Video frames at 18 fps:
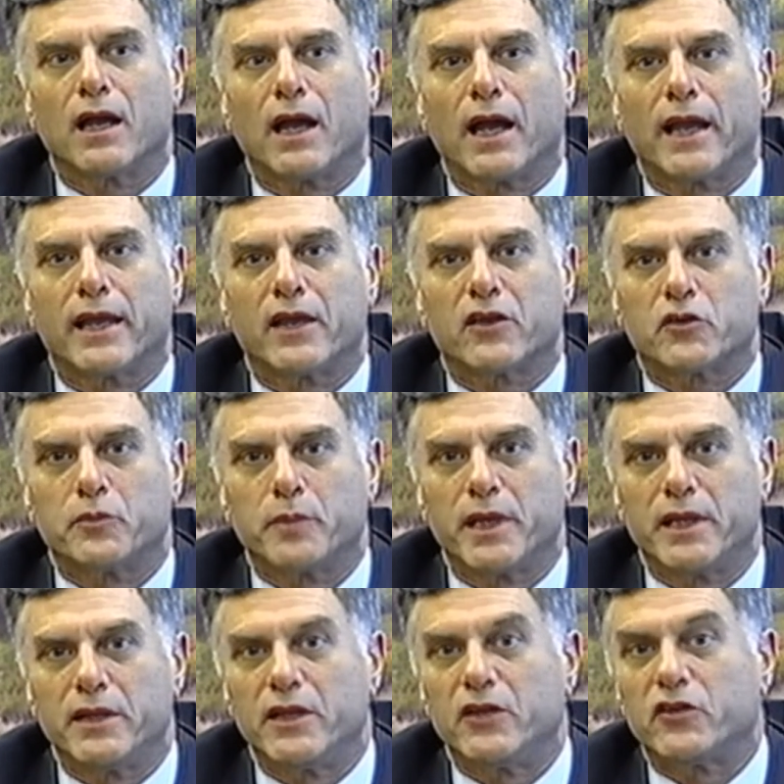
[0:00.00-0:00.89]
I guess
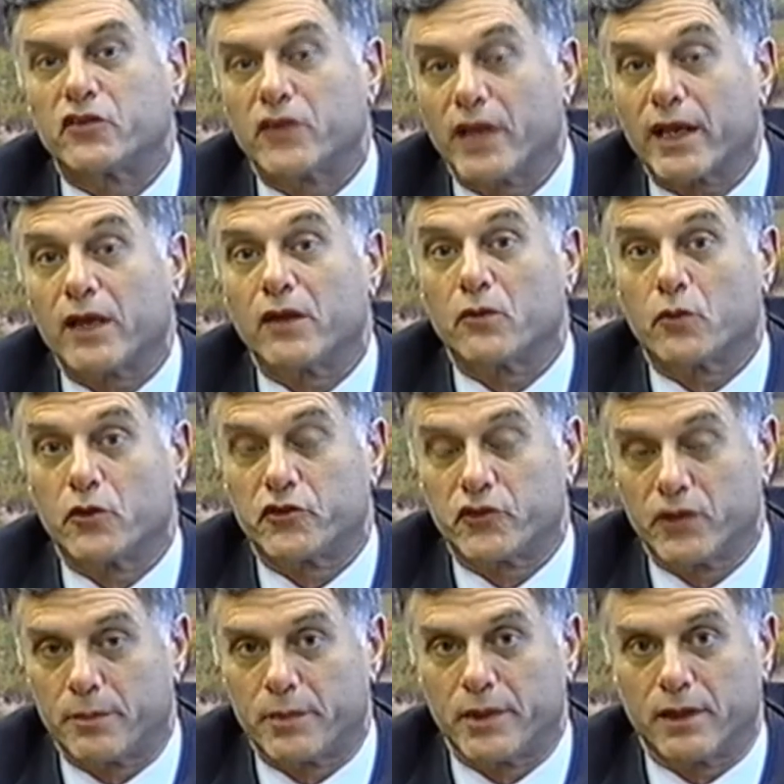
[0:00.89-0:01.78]
being the second
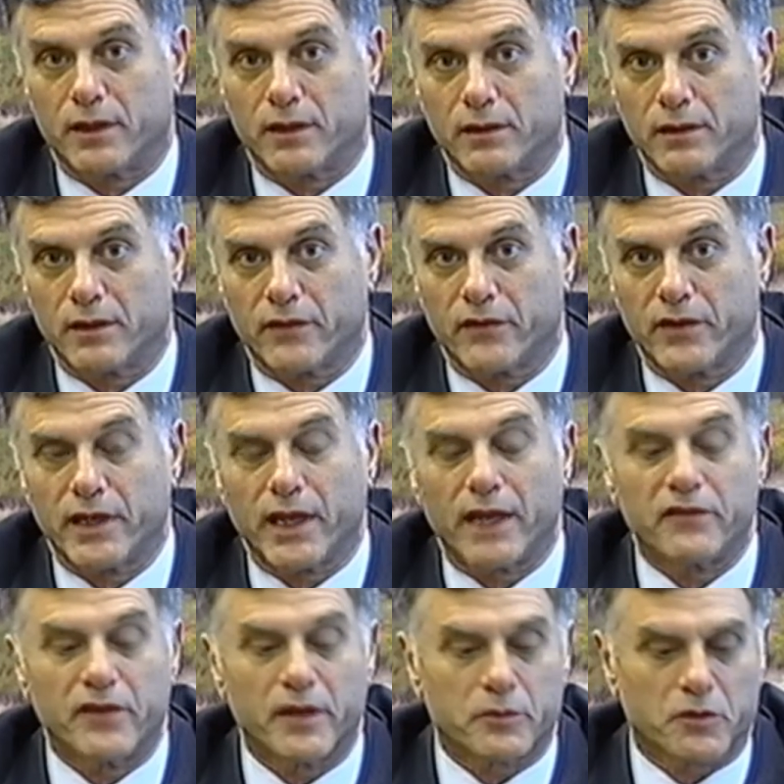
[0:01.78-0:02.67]
recipient of the
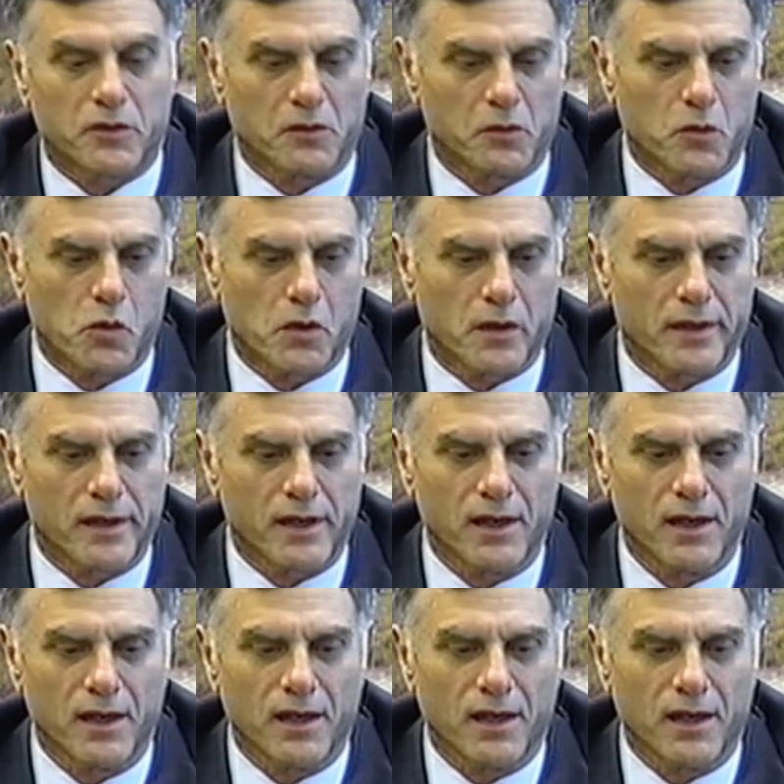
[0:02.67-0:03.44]
Dave Gibson Award,